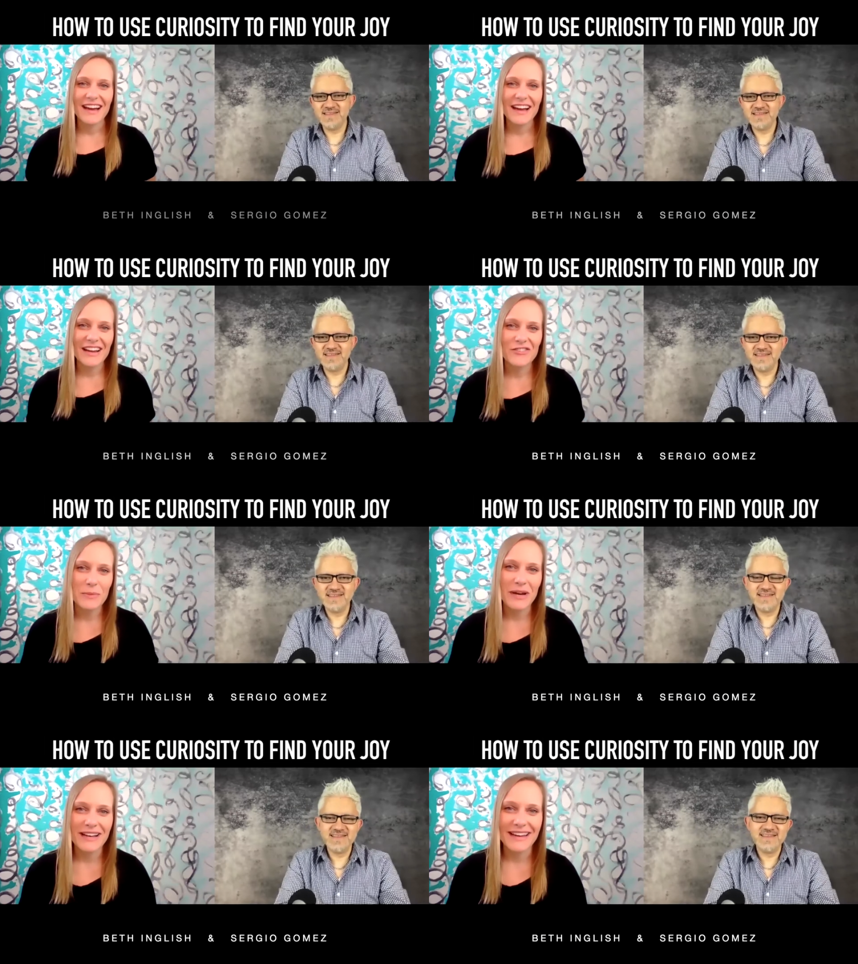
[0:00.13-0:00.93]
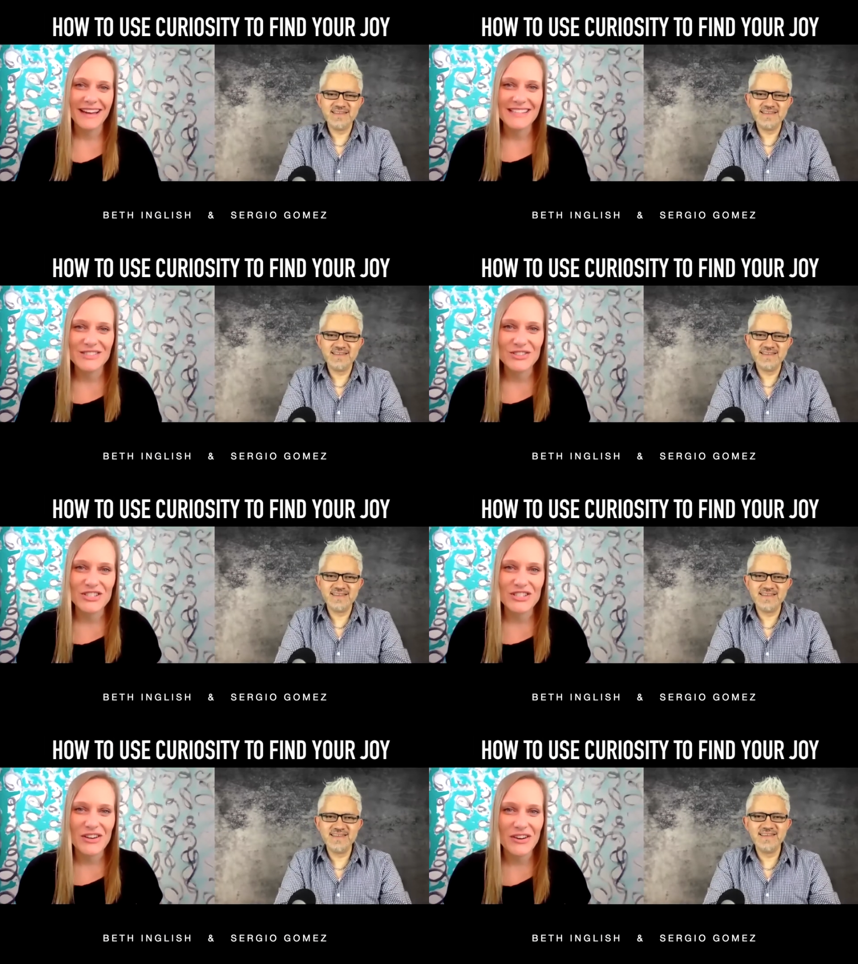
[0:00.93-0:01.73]
Speaker 1: Hi, everybody. Hi,
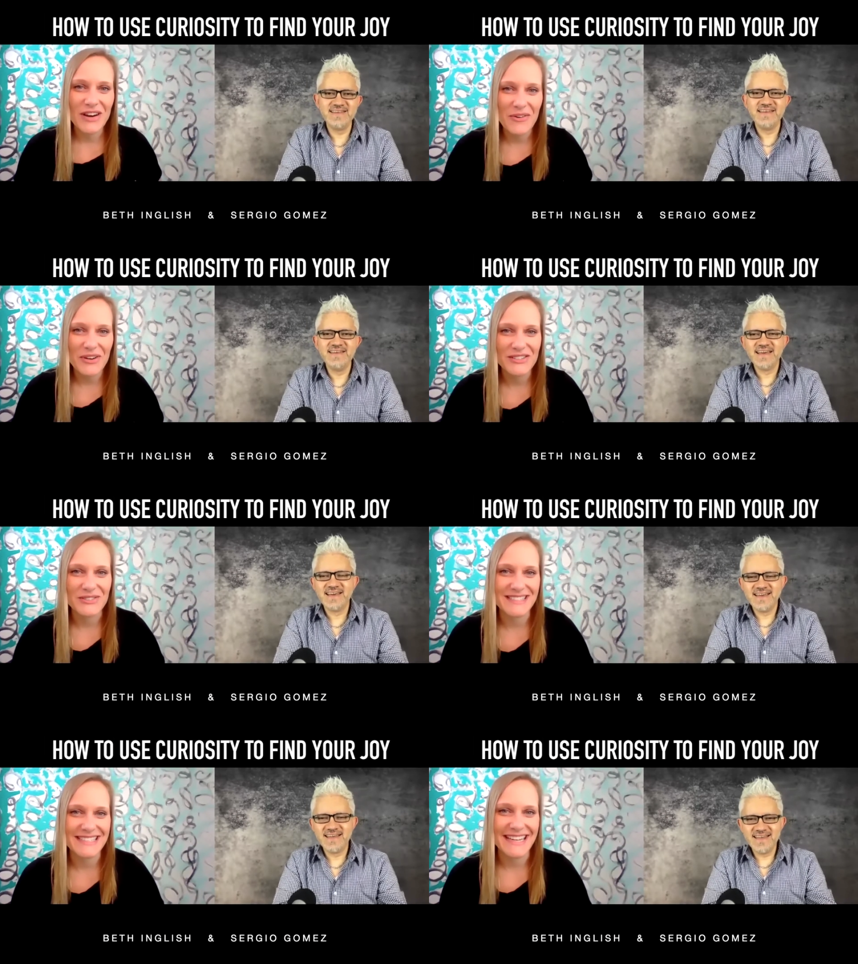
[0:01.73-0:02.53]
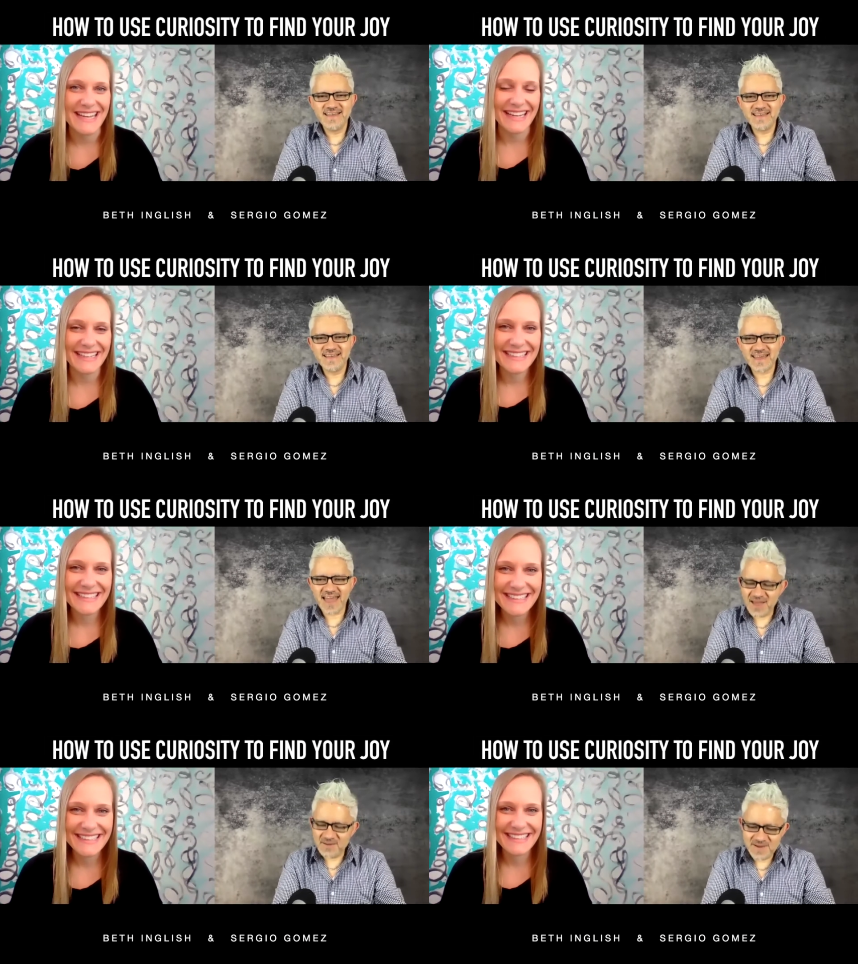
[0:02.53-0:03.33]
Sergio. How are you doing today?
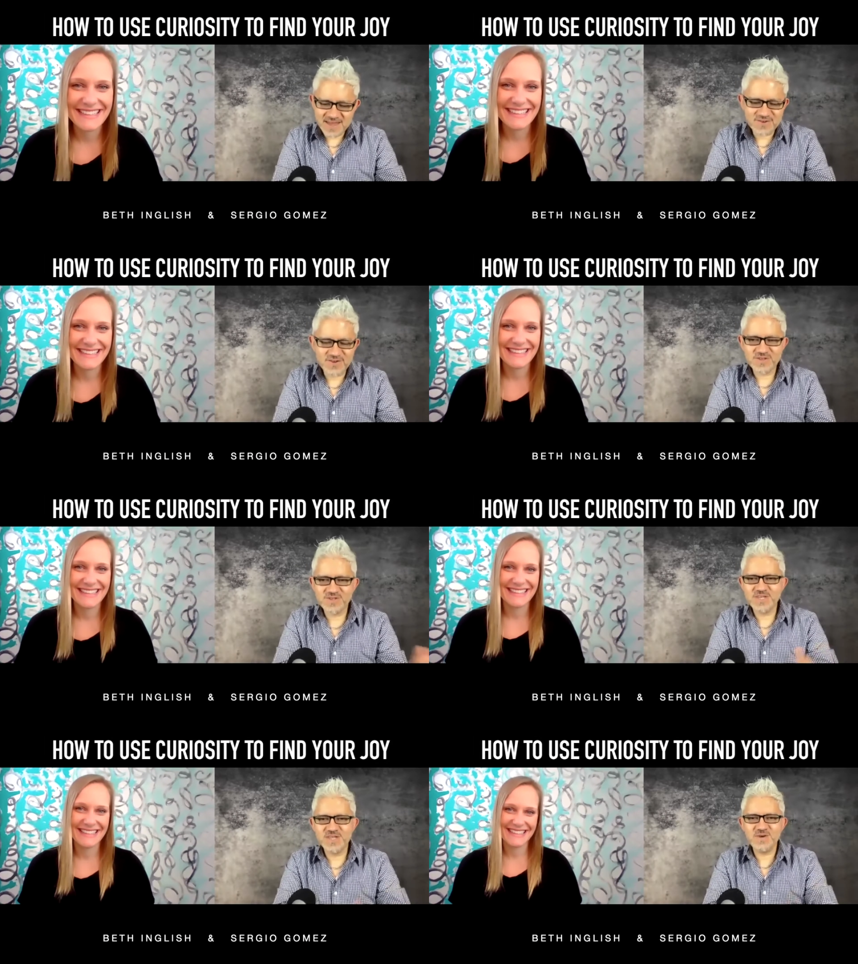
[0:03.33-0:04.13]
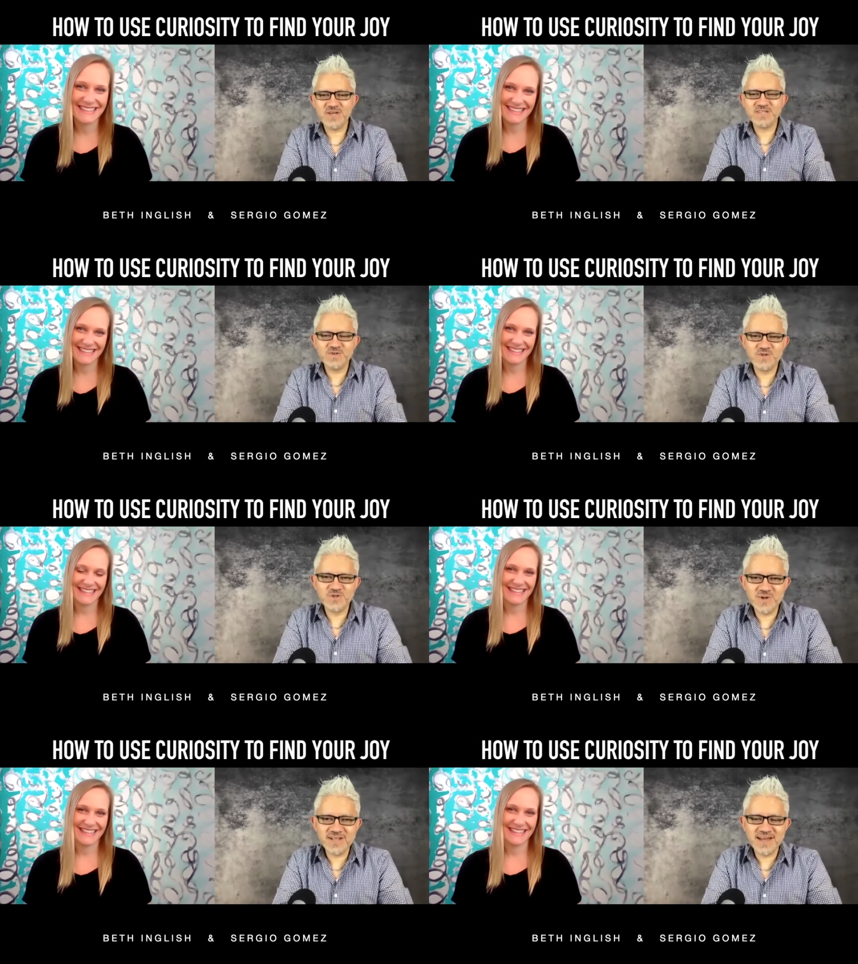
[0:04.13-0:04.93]
Speaker 2: Hi, Beth. Good to see you as
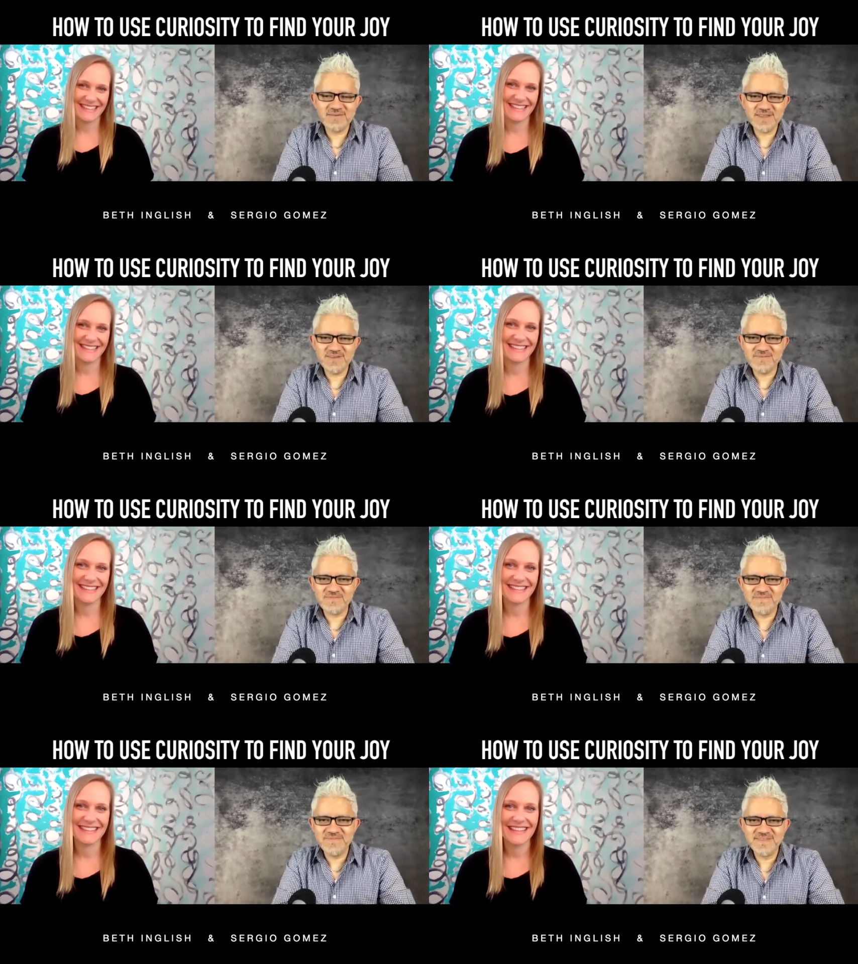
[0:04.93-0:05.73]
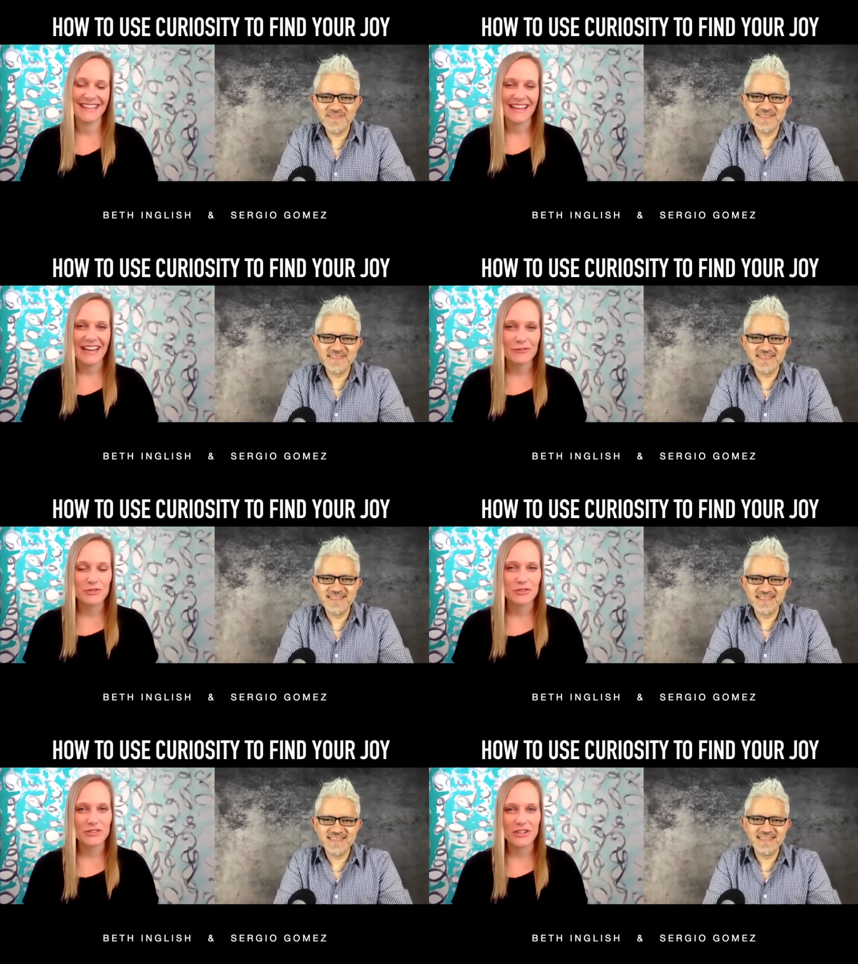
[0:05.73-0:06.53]
usual. How are you?
Speaker 1: I'm
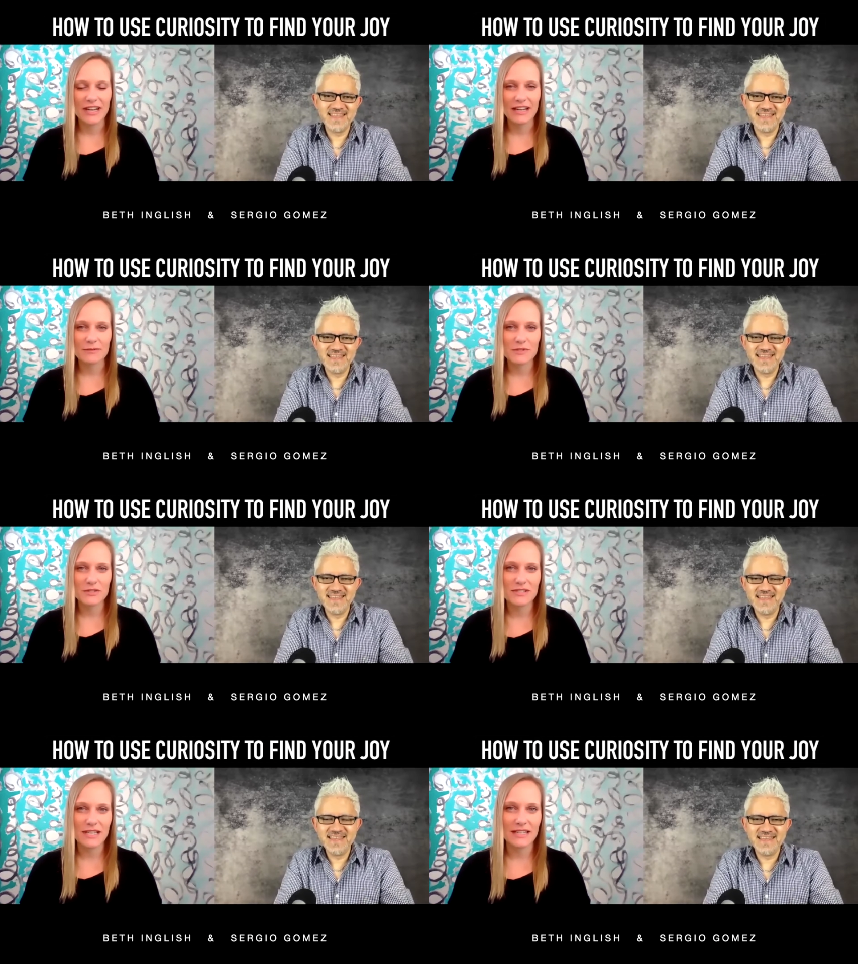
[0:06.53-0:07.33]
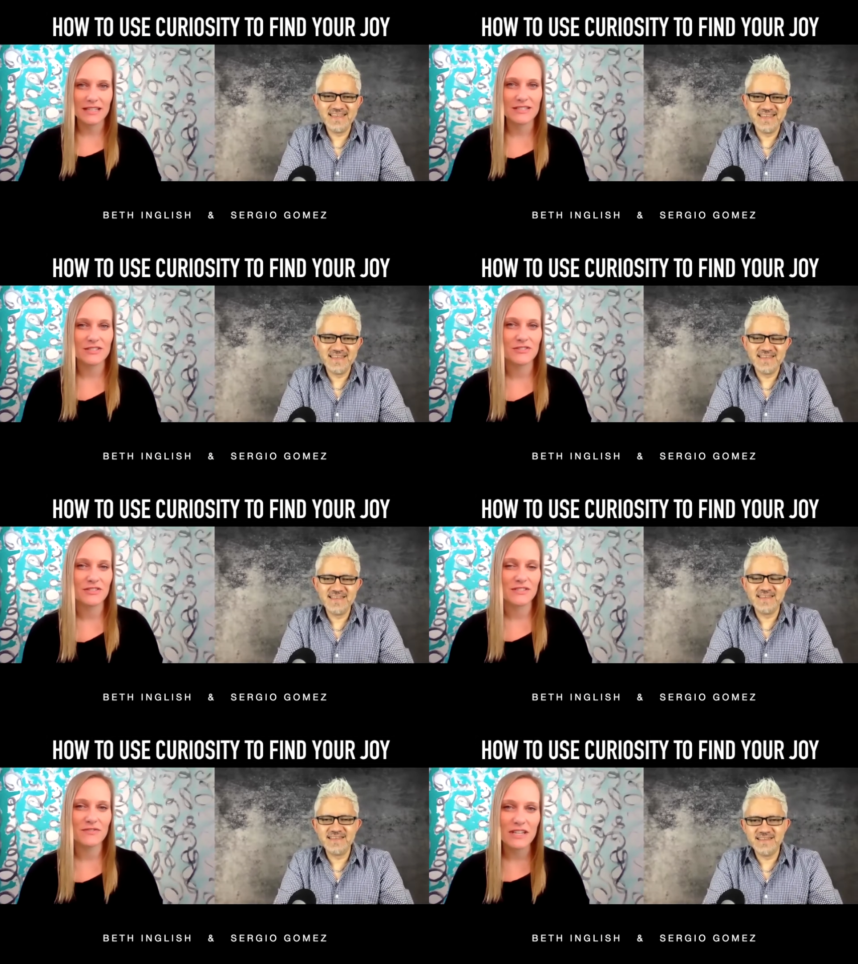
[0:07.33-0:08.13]
doing great. I'm so excited to do
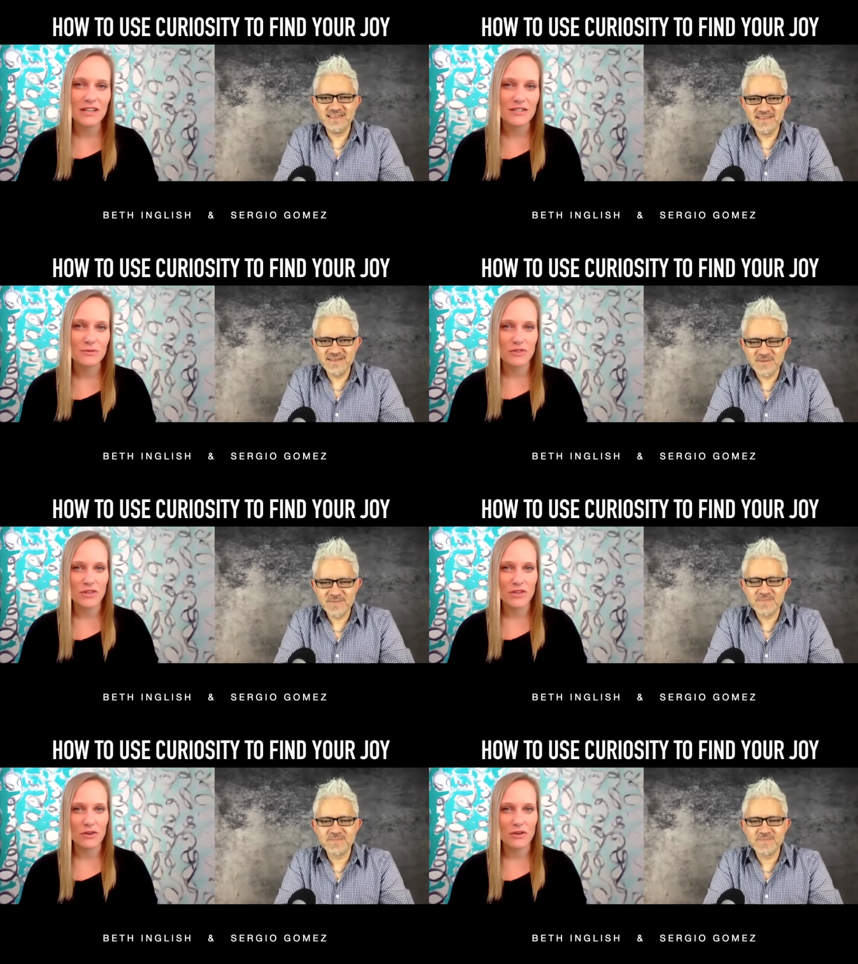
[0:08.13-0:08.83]
these videos with you